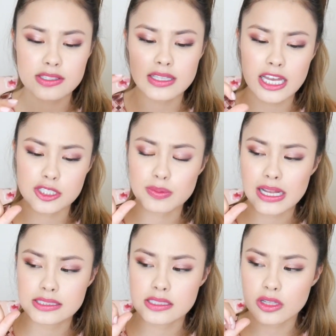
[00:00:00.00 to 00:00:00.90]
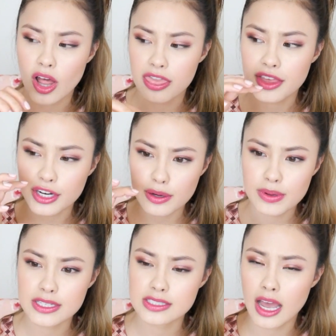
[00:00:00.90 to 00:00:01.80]
The Lash Blast is a lot thicker,
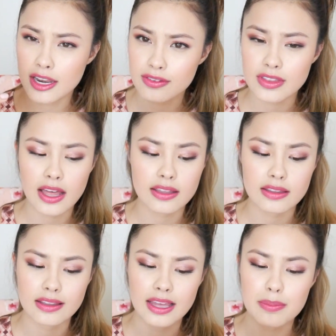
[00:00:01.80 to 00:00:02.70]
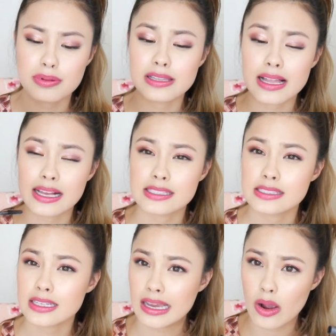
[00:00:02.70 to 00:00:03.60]
but it's kind of that like
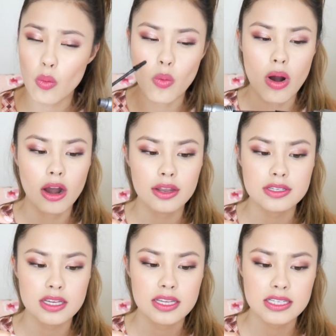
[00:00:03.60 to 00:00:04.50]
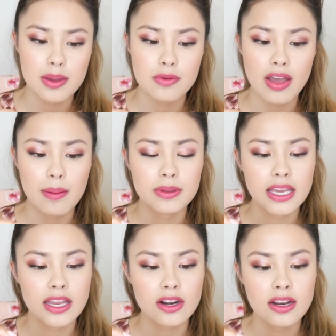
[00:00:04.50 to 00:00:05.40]
plastic wand type of
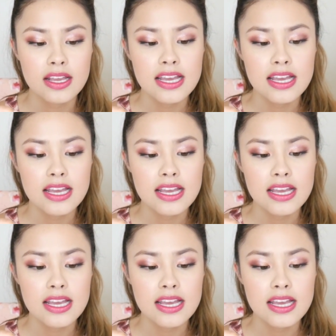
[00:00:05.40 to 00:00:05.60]
applicator.